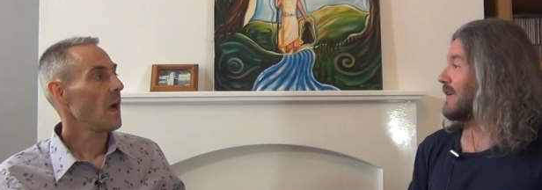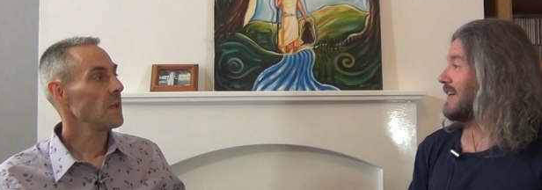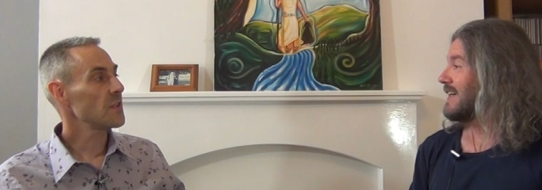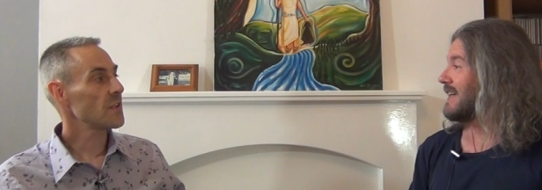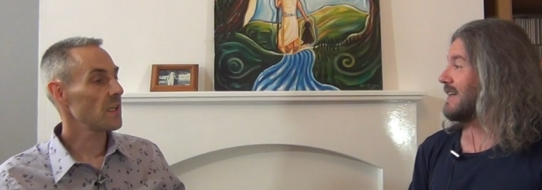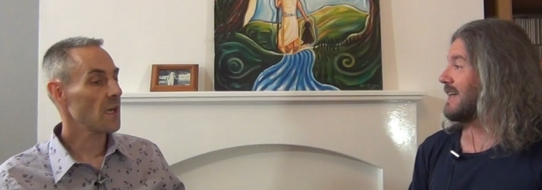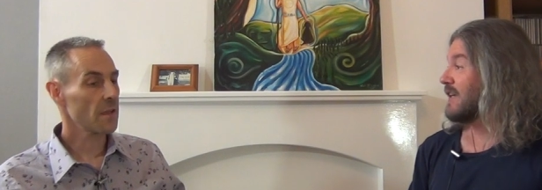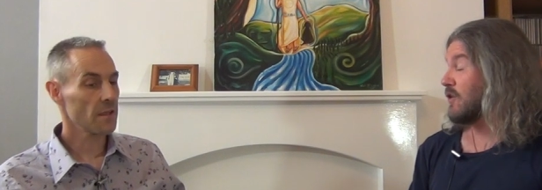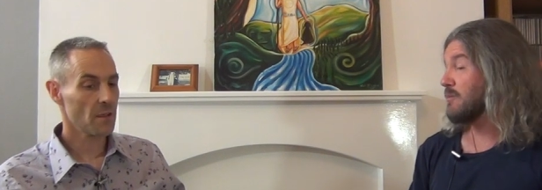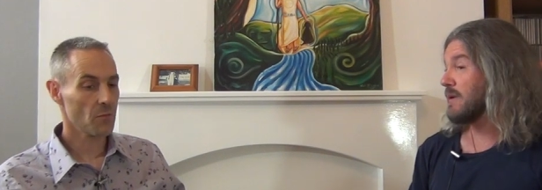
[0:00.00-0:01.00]
Speaker 1: and you see, I
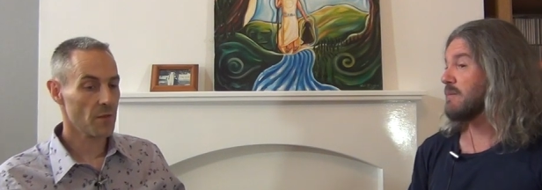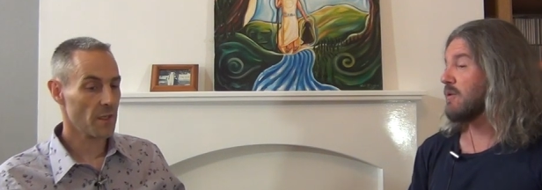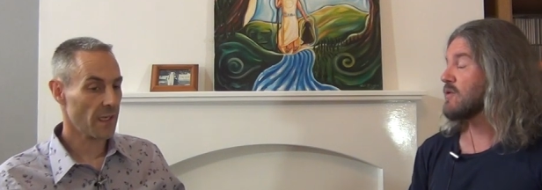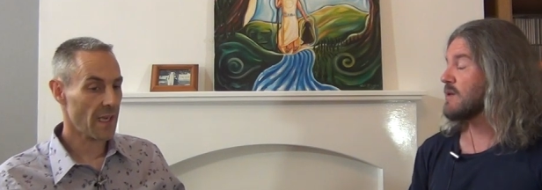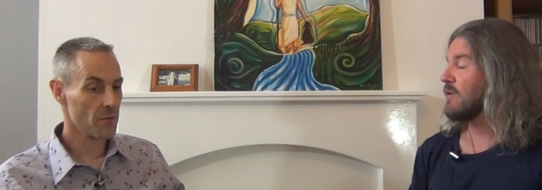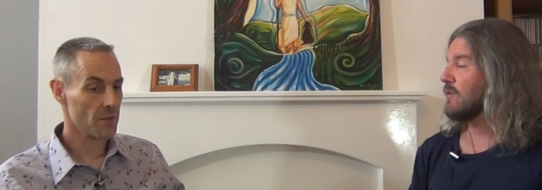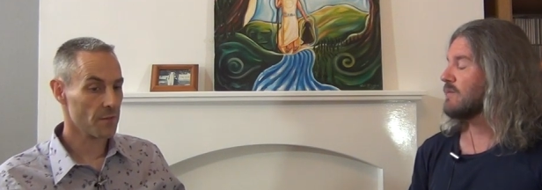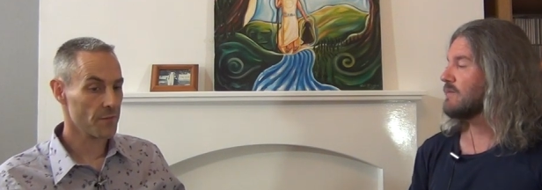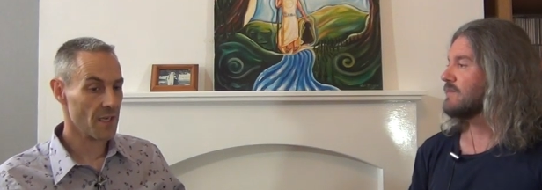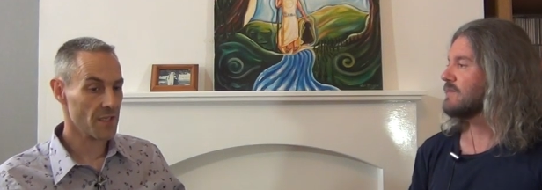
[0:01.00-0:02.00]
think with the Council
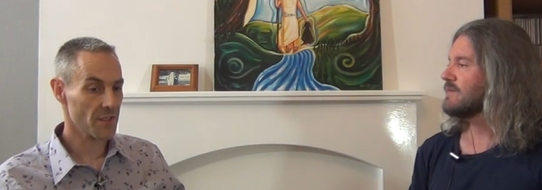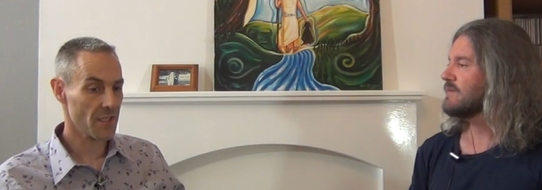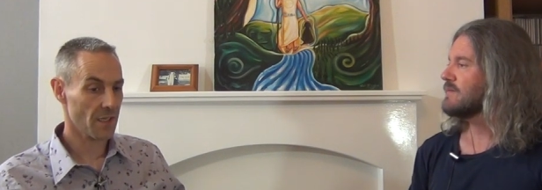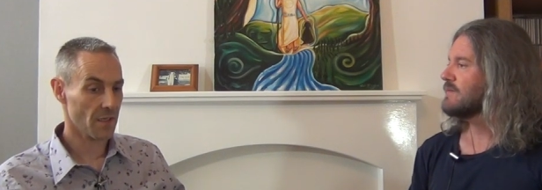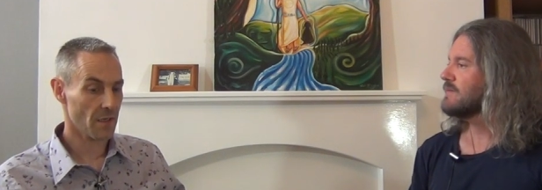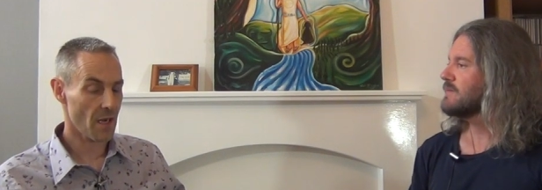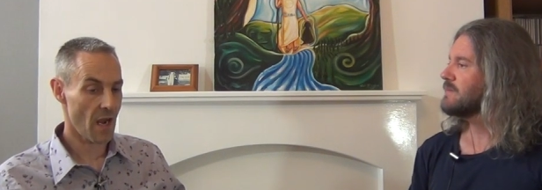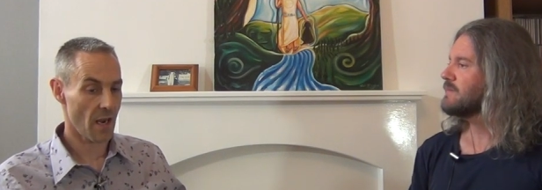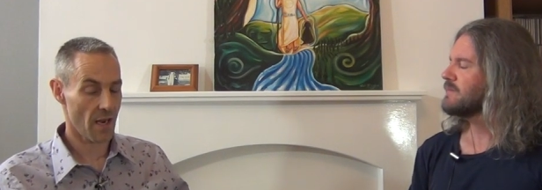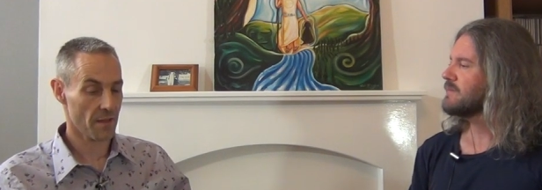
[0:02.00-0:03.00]
of Nicaea,
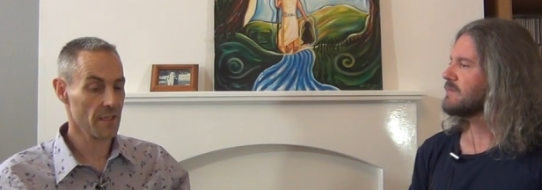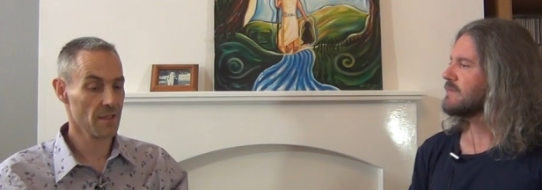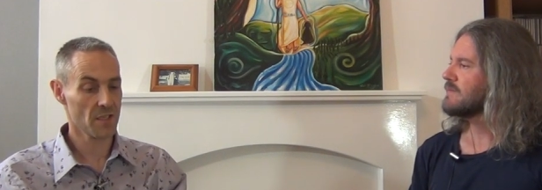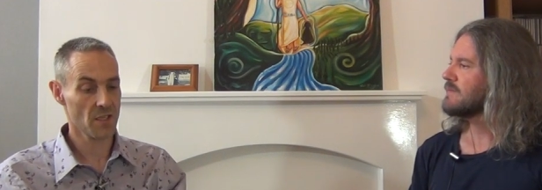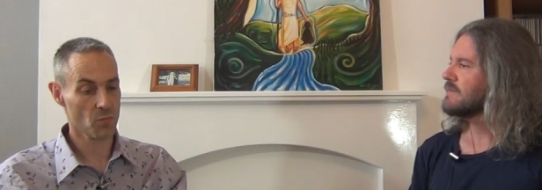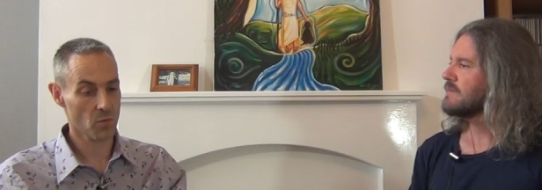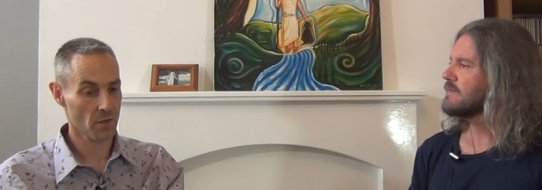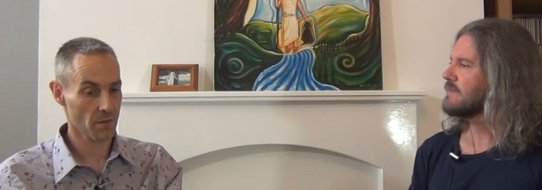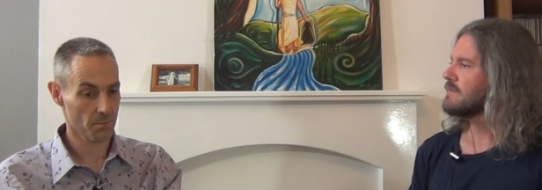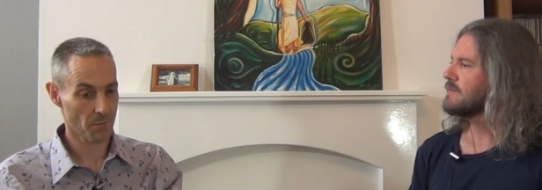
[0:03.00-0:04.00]
and I think this is one
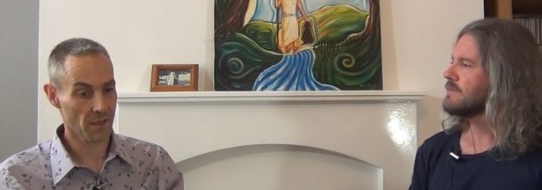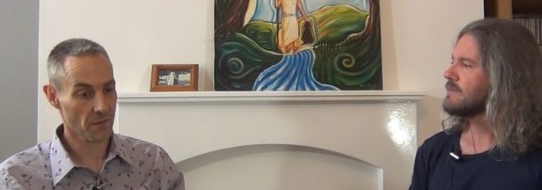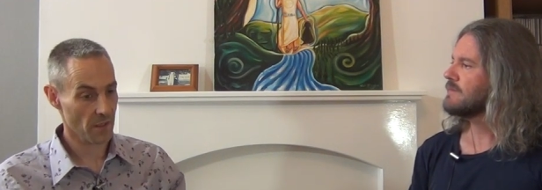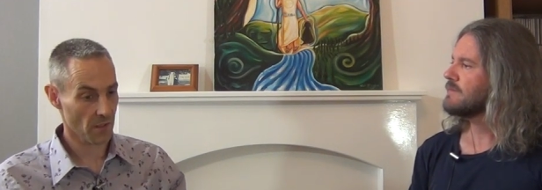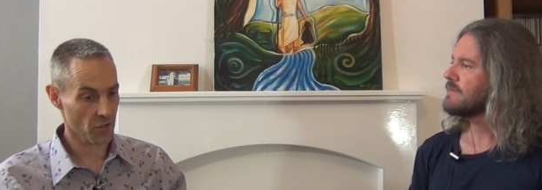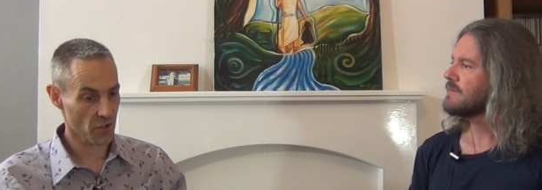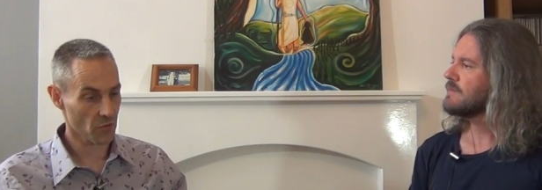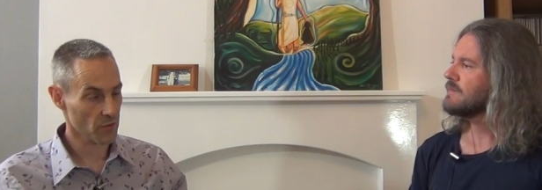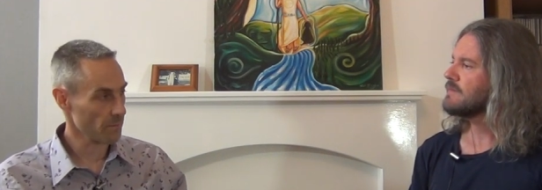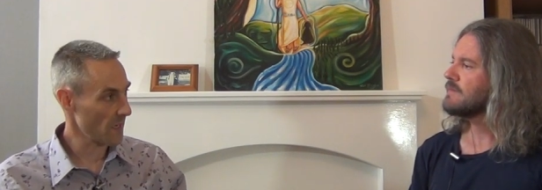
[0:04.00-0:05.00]
of the big
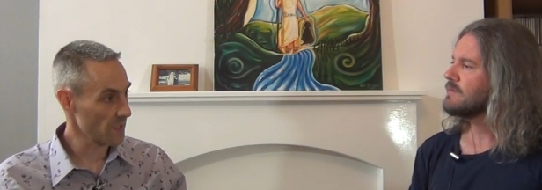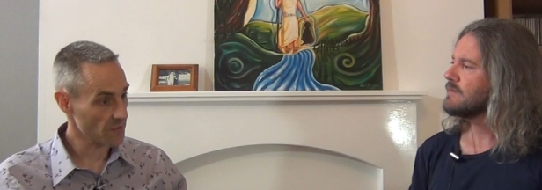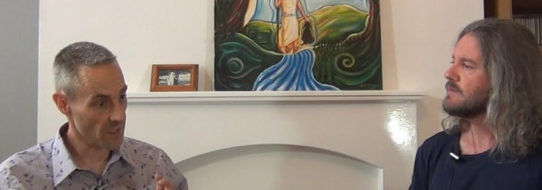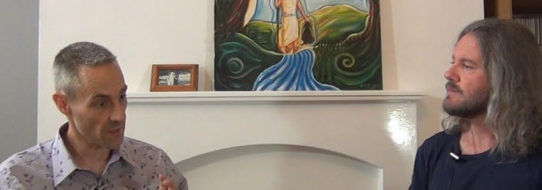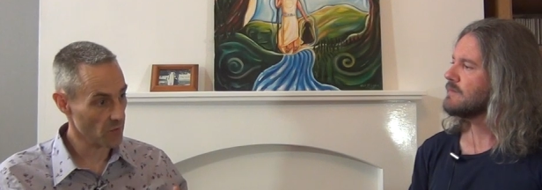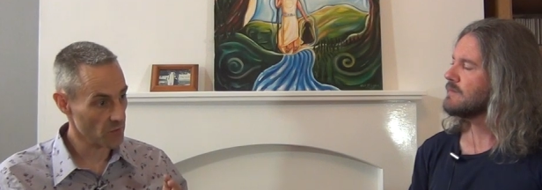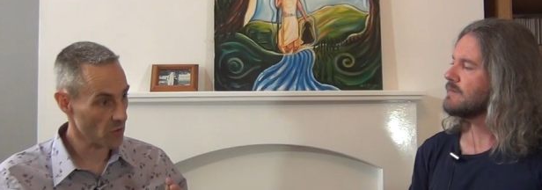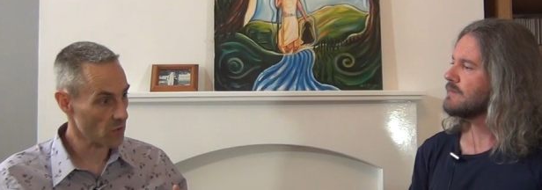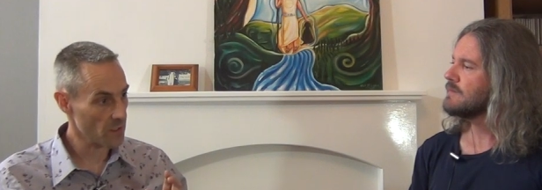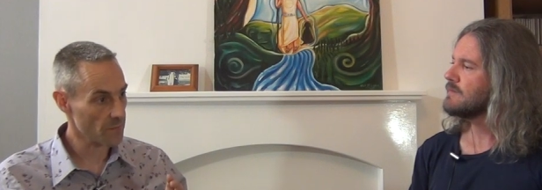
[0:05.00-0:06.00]
theological debates that they were
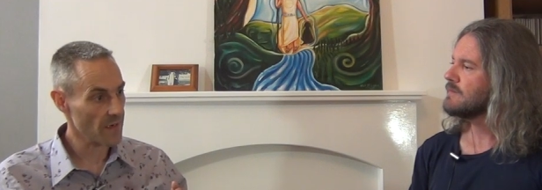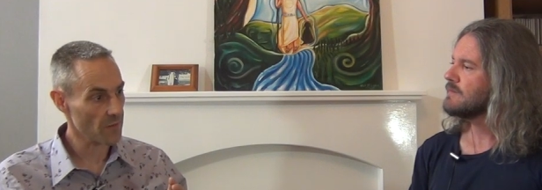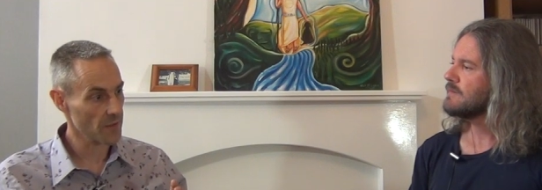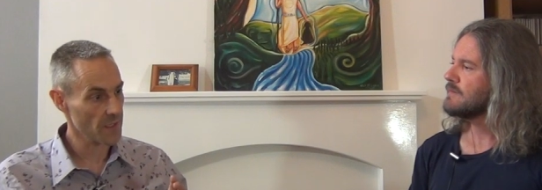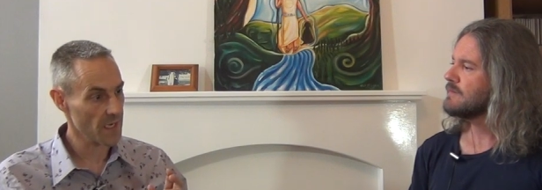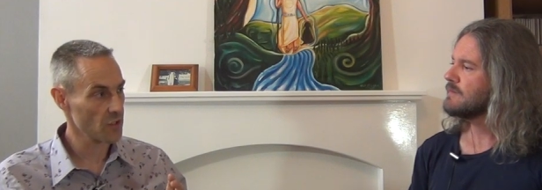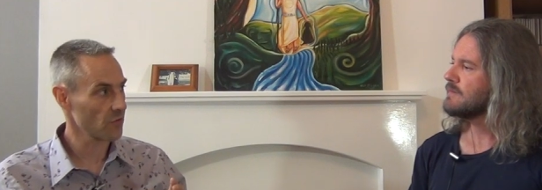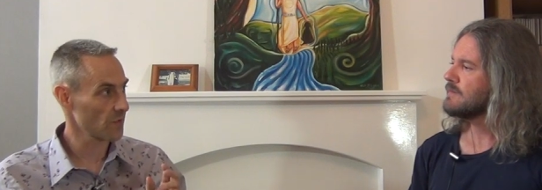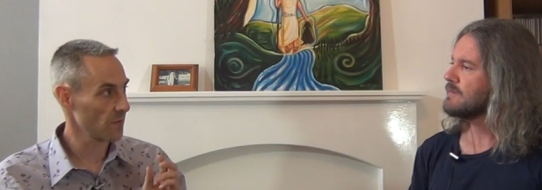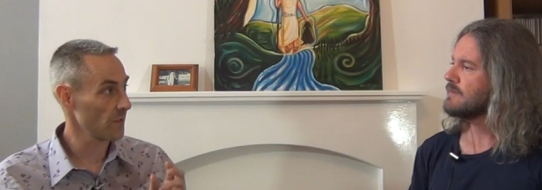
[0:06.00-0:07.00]
talking about the
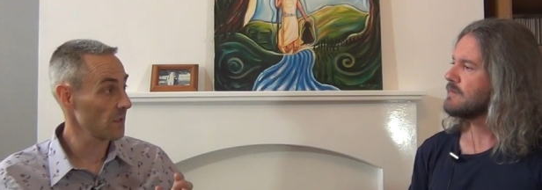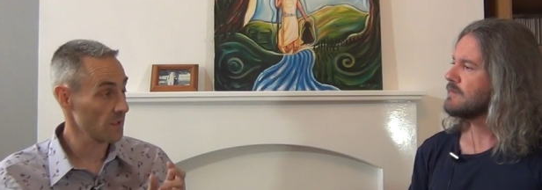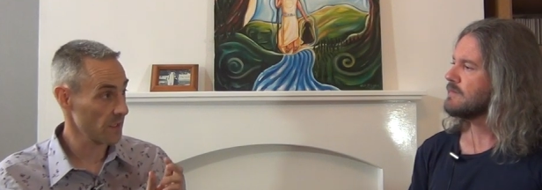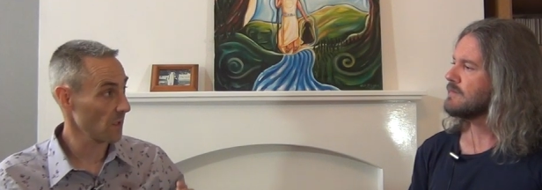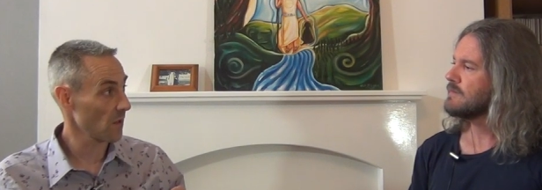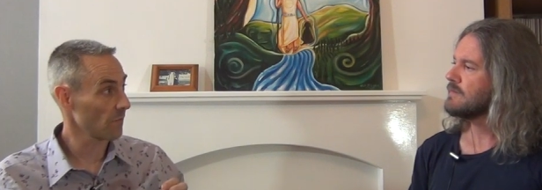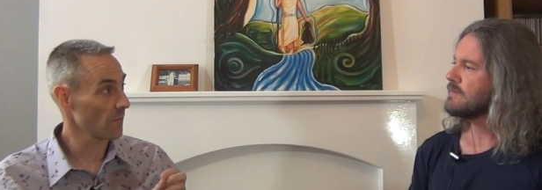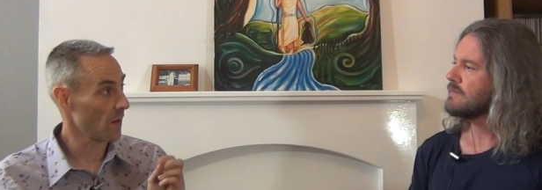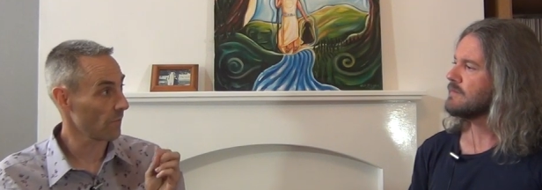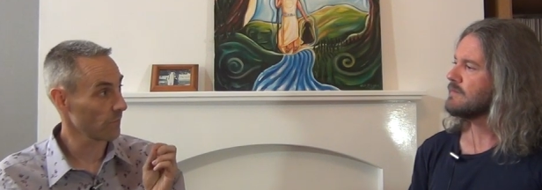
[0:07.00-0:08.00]
nature of divinity of,
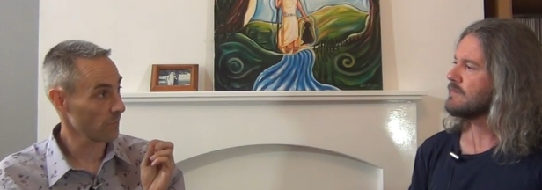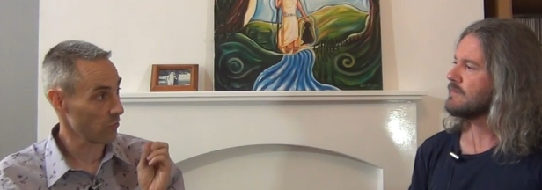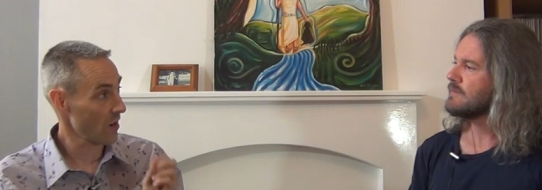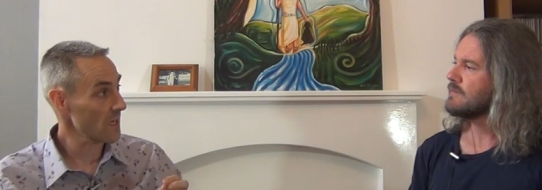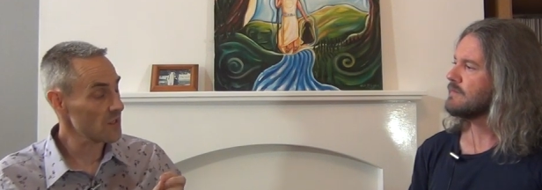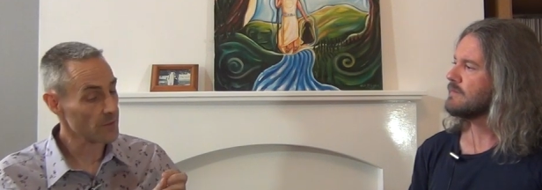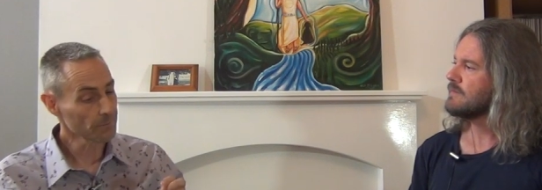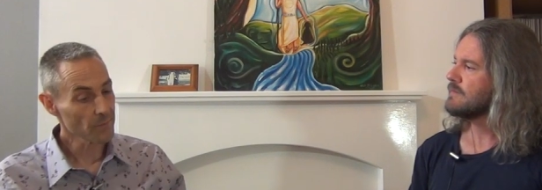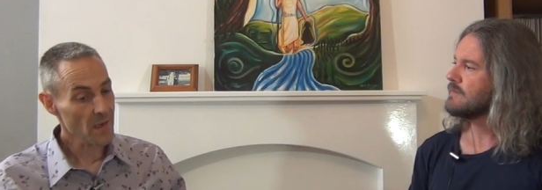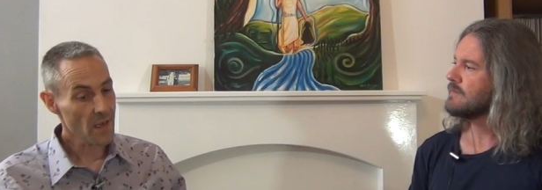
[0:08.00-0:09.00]
of
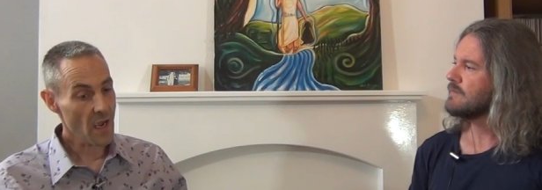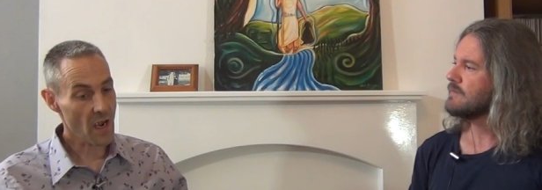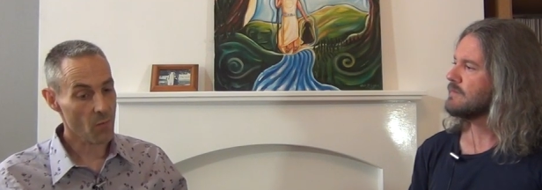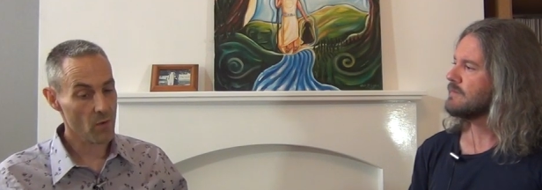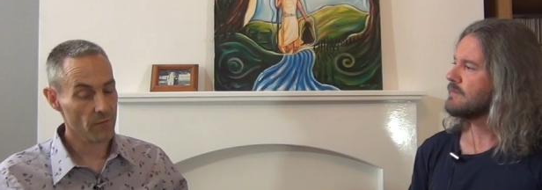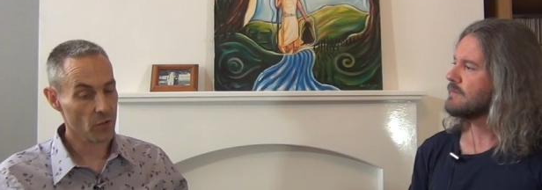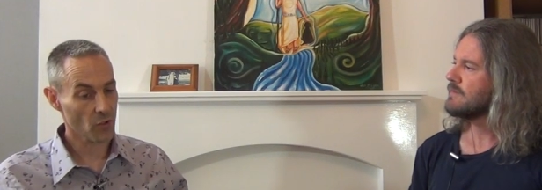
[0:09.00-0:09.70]
Christ and whether